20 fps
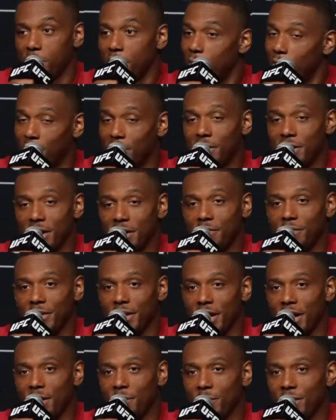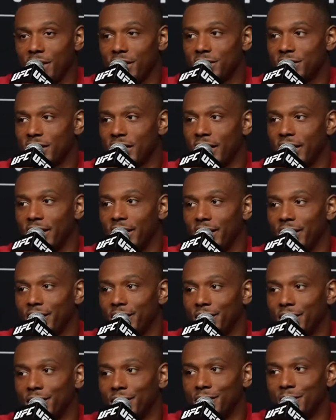It would have definitely had me excited.
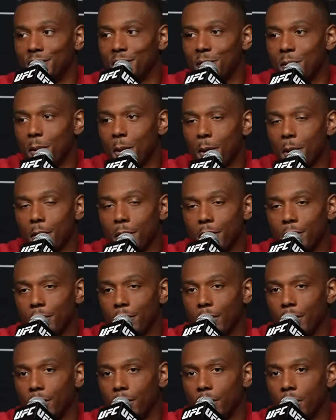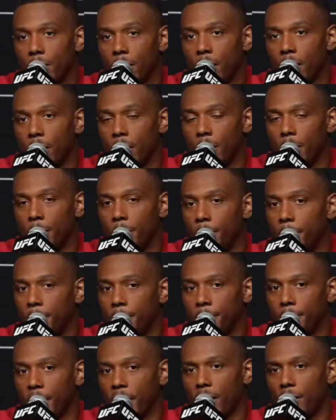You know, I
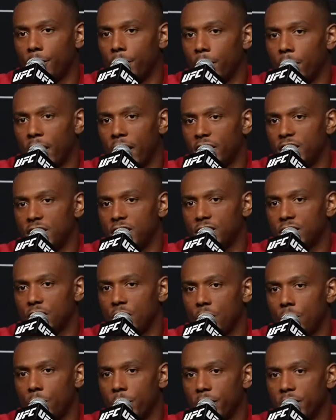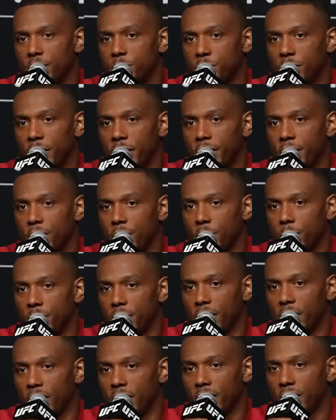don't know. I just always planned on
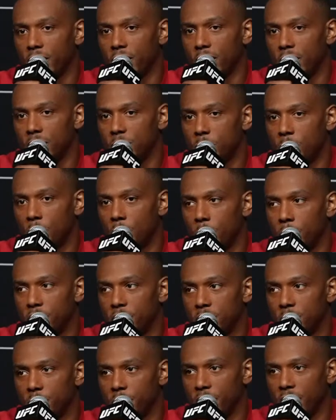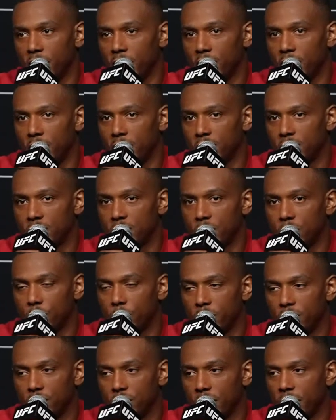being in these moments and being in this
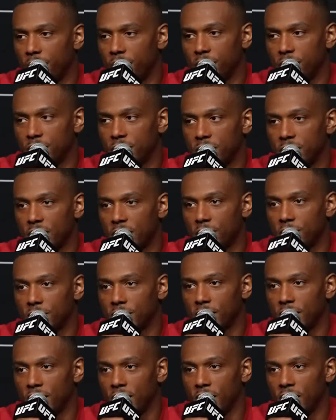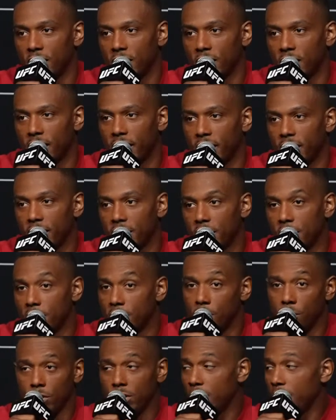situation ever since I was a kid. Like,
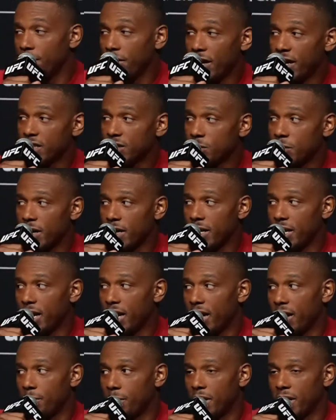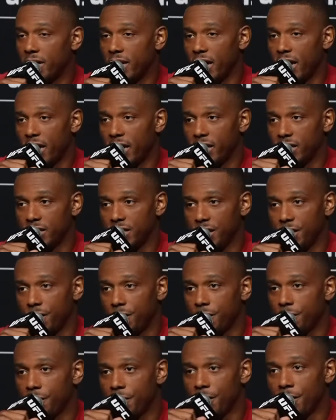you can even ask my dad. My dad is
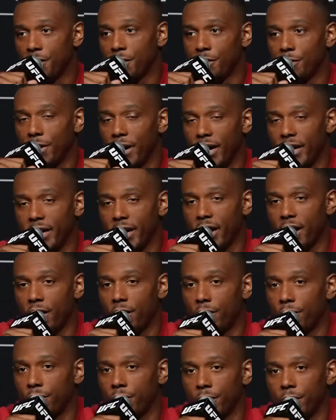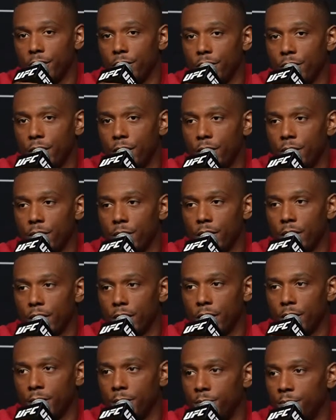here right now. You
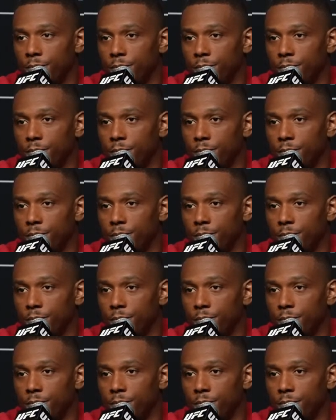know,